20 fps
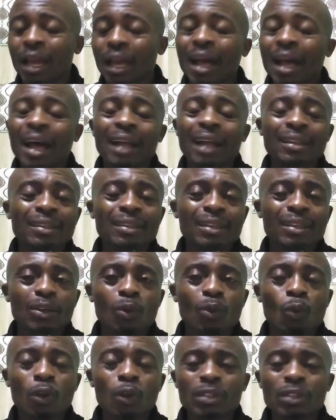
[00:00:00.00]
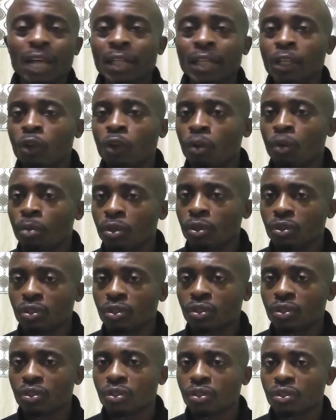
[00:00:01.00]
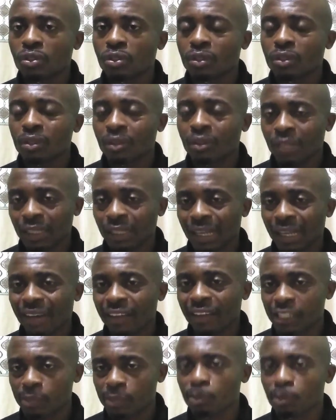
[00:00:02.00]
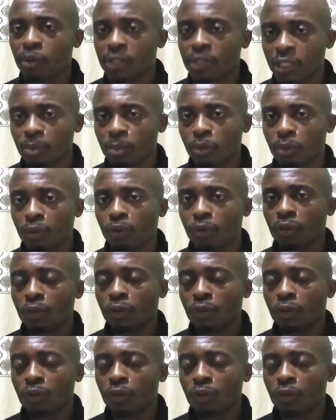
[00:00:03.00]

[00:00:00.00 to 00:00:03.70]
And what are the hormones that are responsible